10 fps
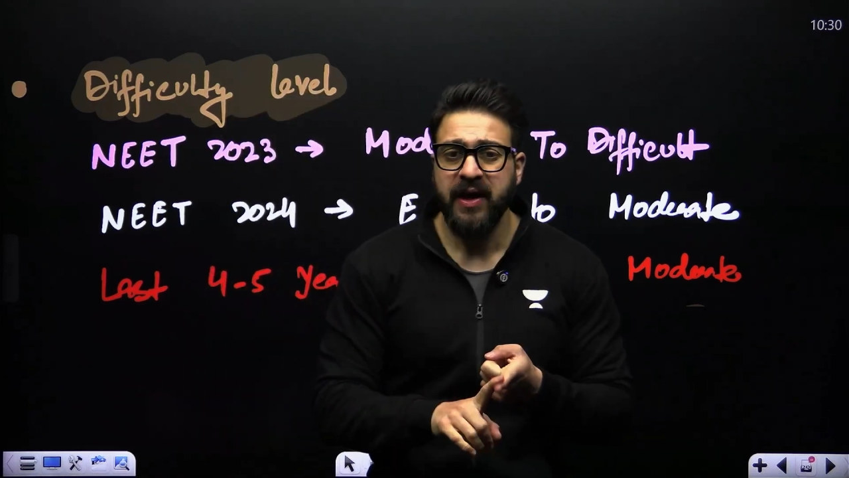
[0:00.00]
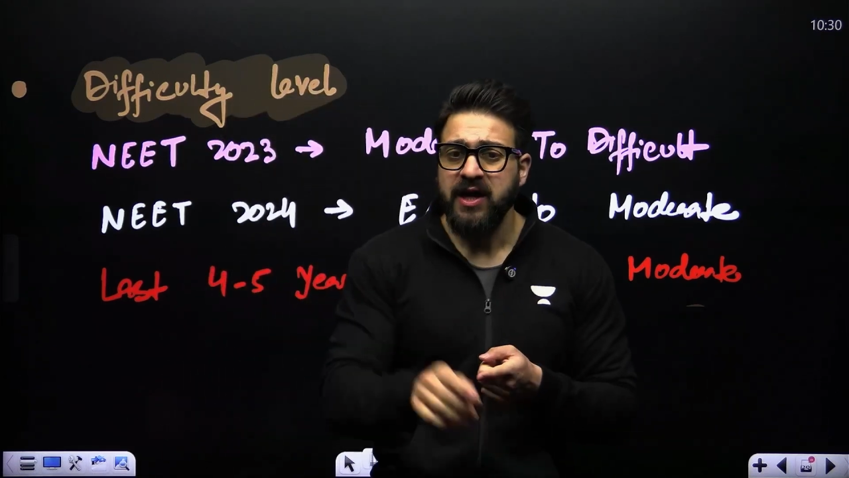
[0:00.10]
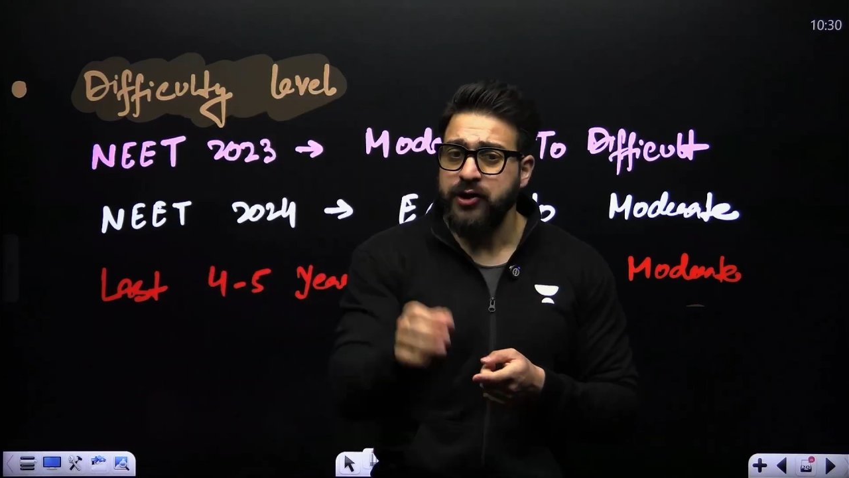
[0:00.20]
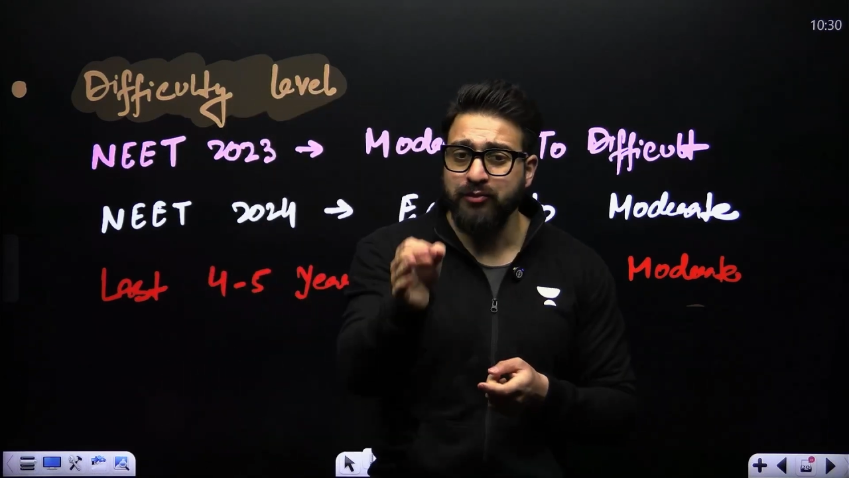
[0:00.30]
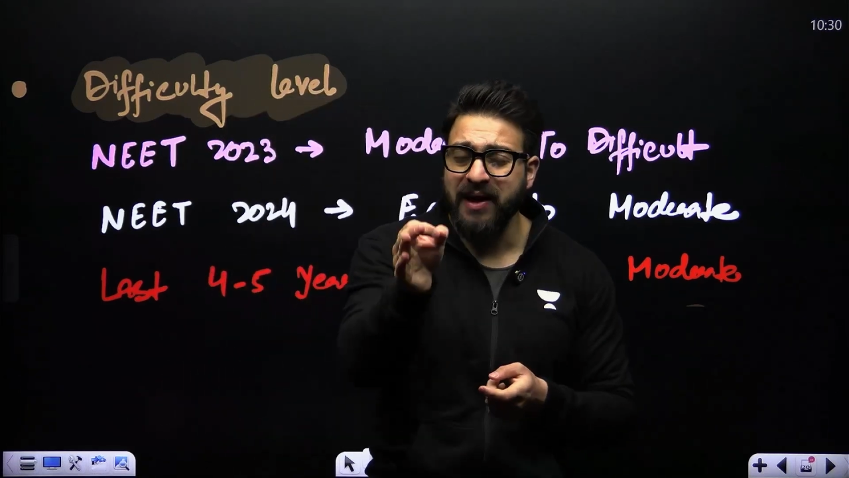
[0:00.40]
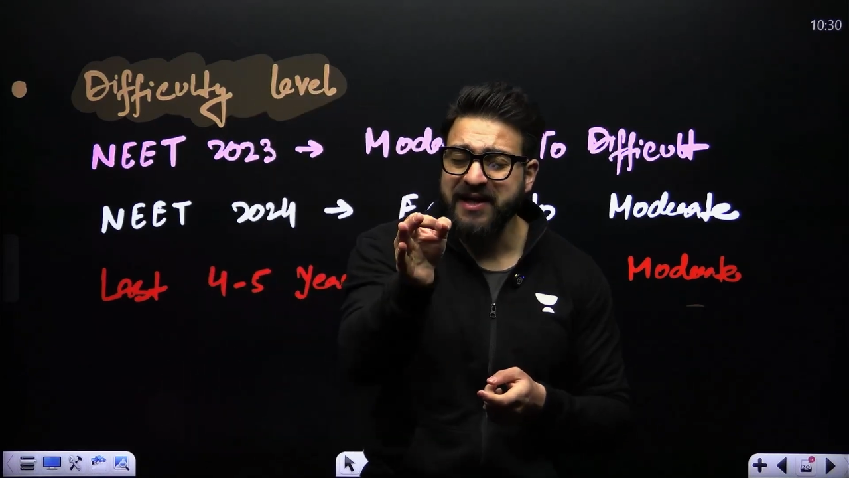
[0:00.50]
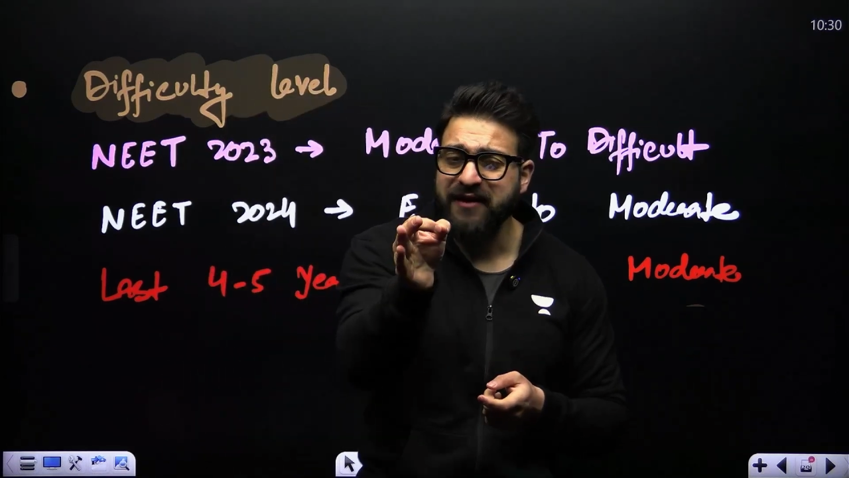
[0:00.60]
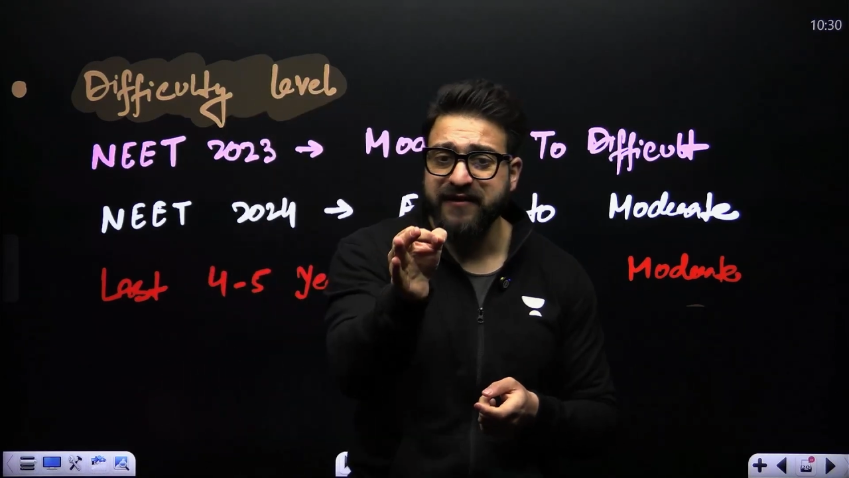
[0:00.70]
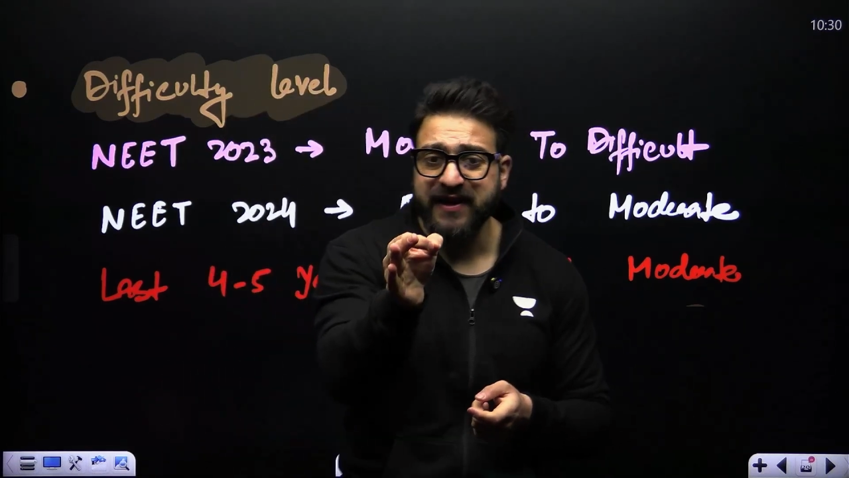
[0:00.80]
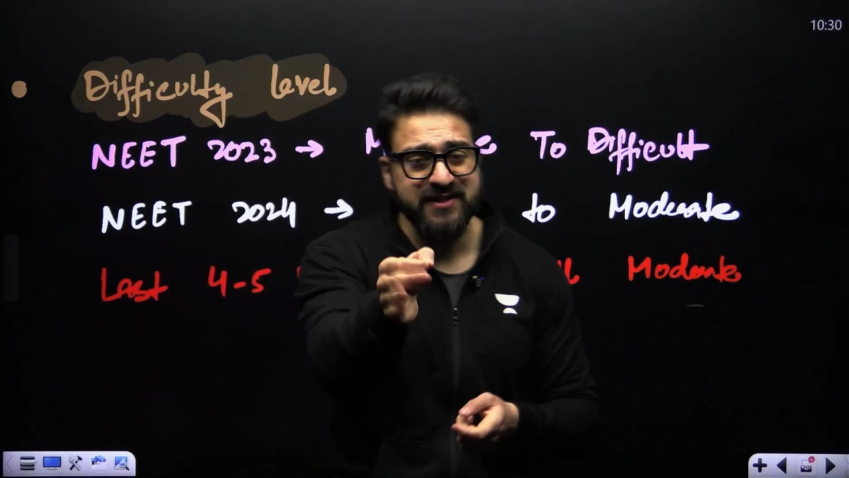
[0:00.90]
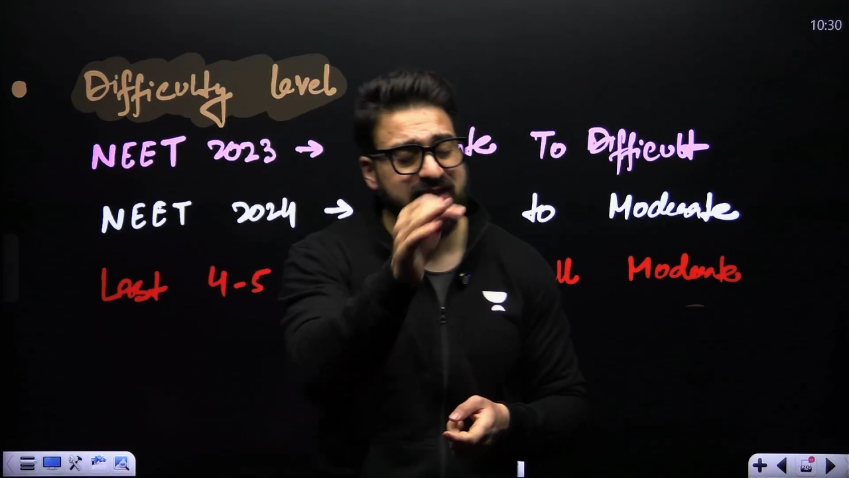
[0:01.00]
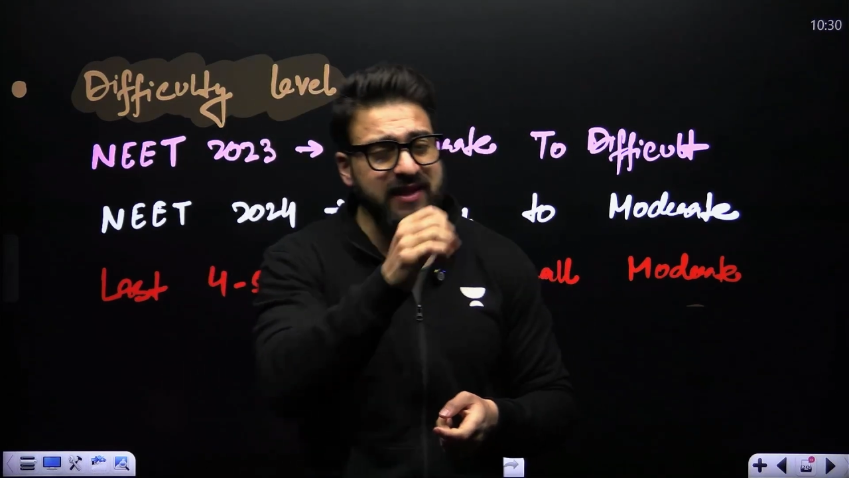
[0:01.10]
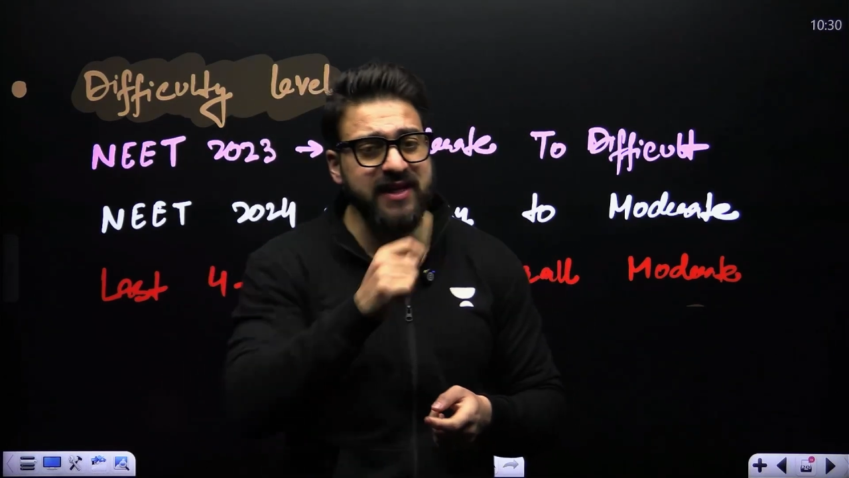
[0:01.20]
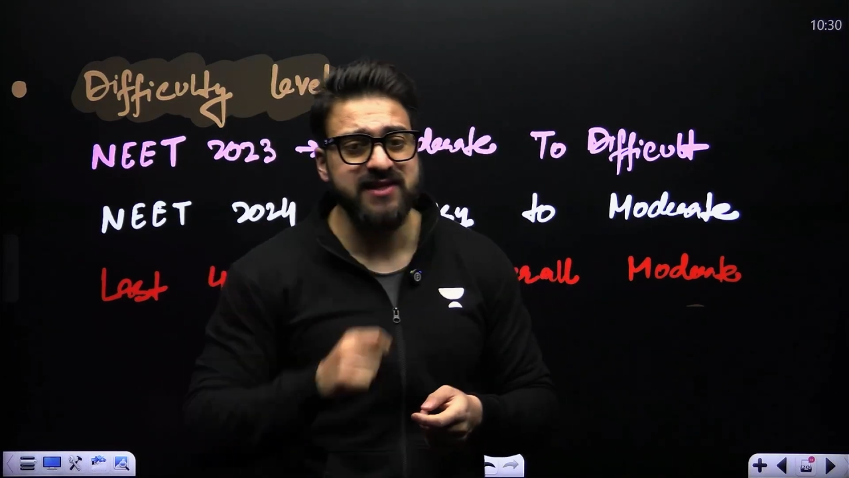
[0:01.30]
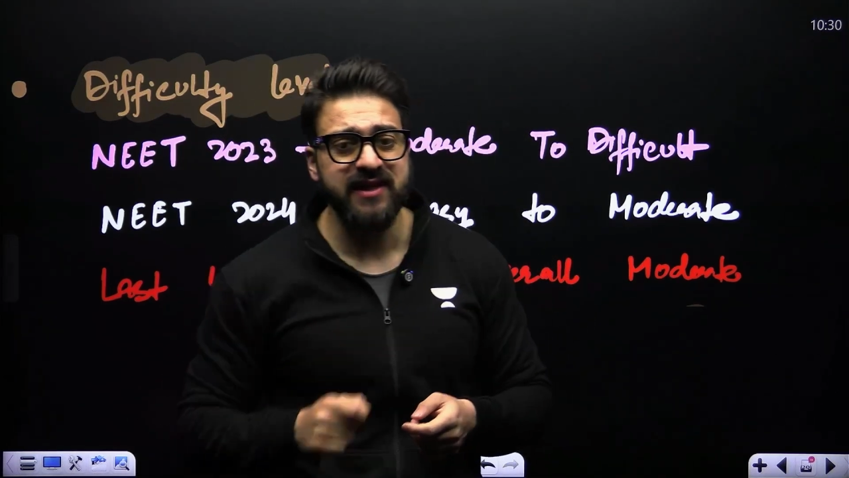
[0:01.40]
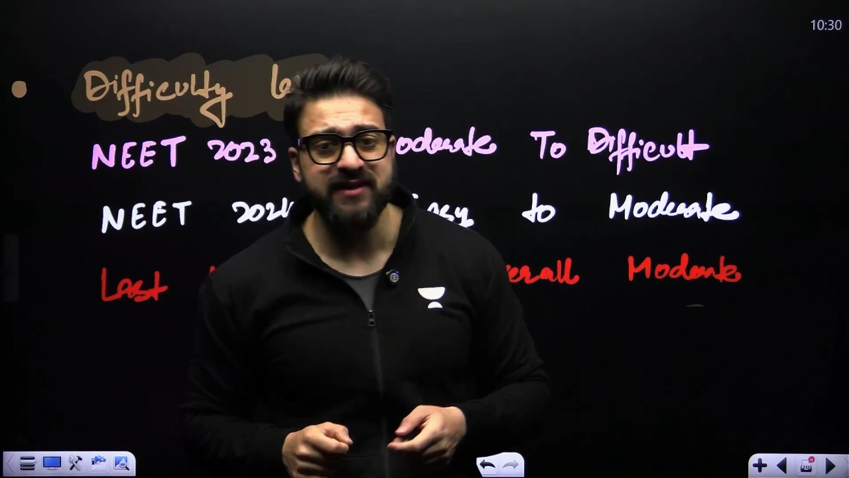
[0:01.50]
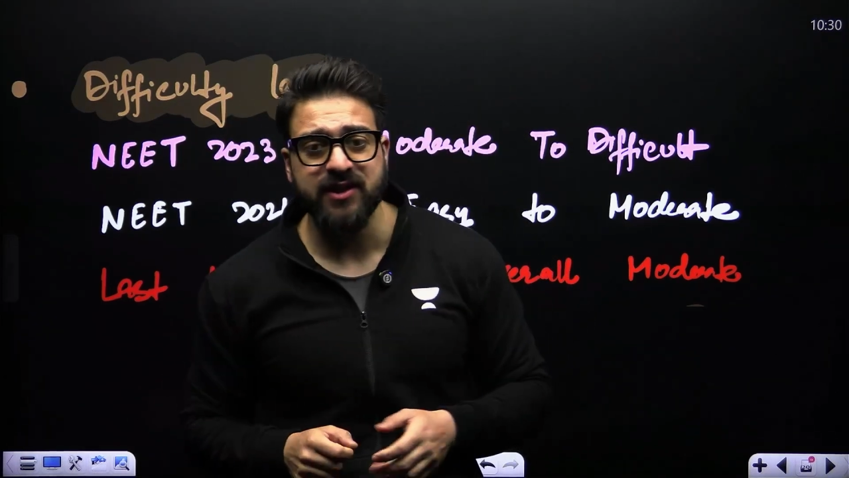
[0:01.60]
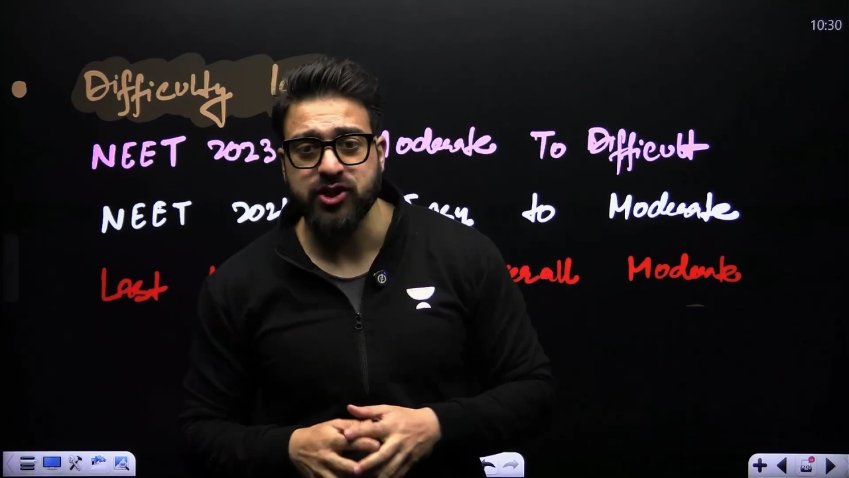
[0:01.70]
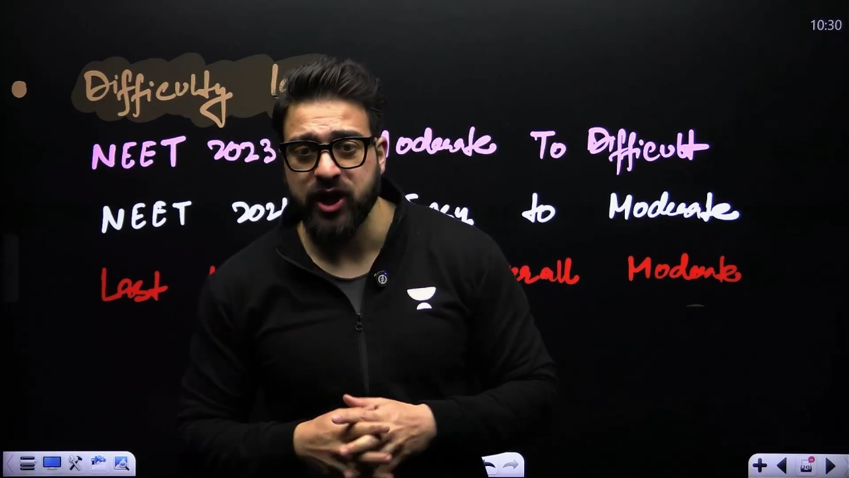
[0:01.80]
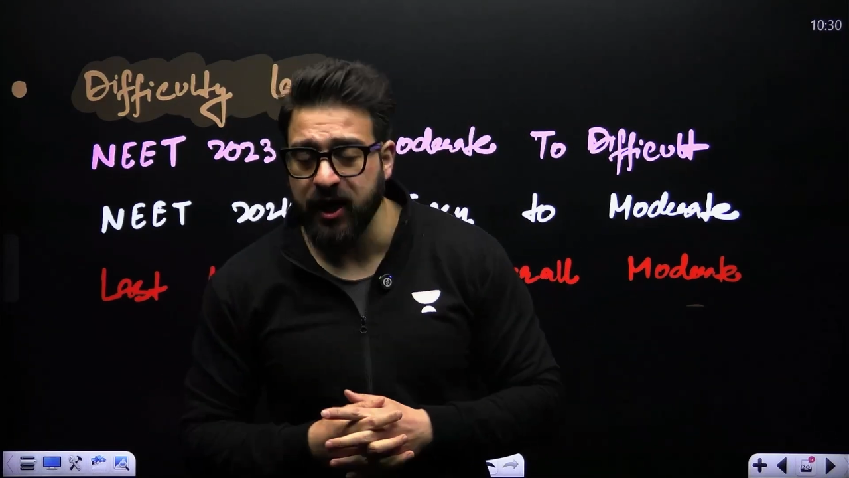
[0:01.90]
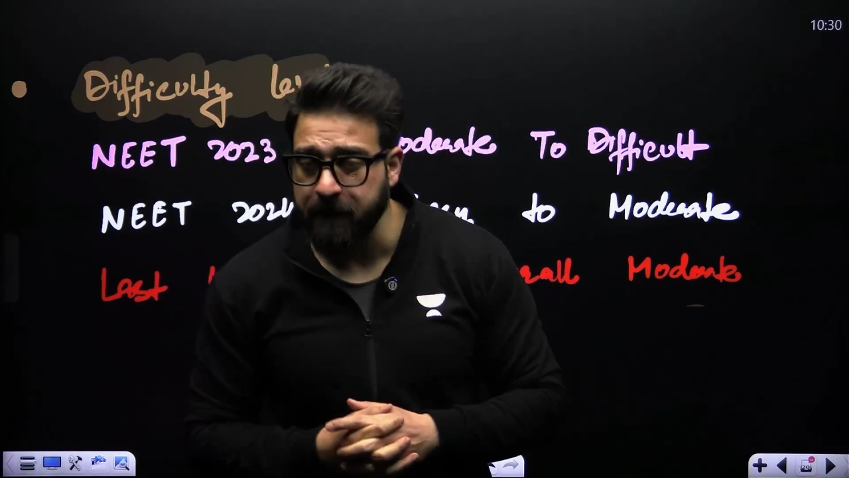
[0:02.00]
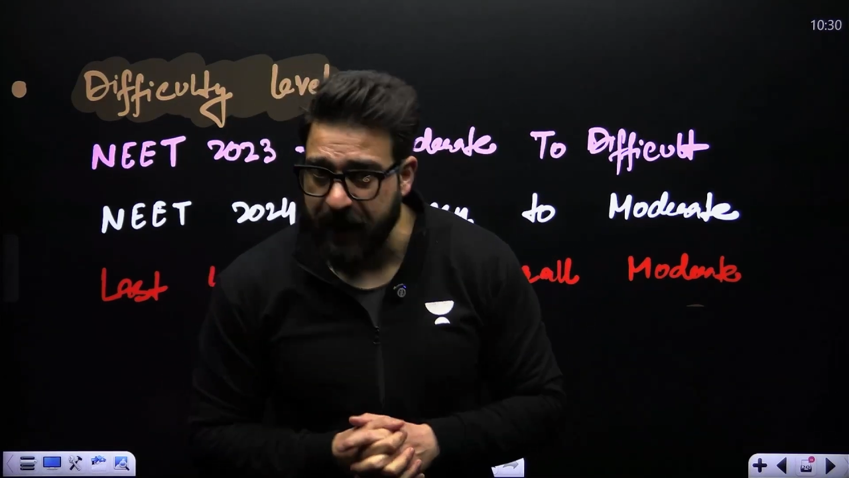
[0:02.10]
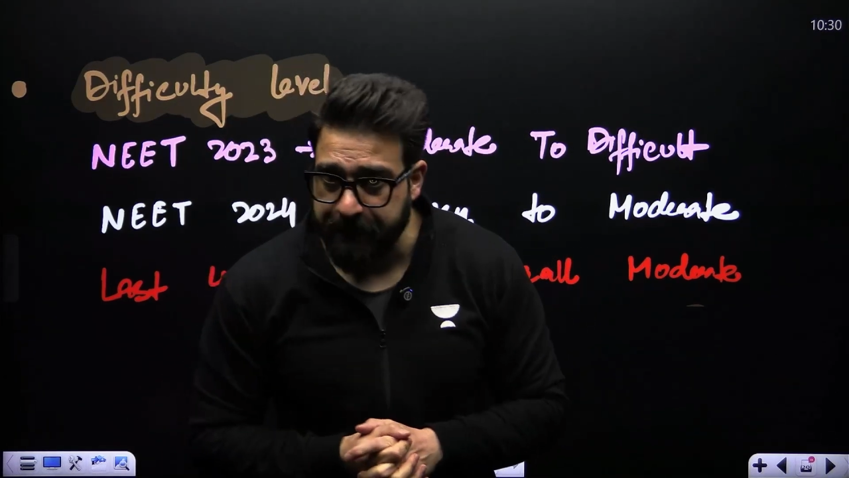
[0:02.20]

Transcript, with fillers: you might have recently seen the JEE paper,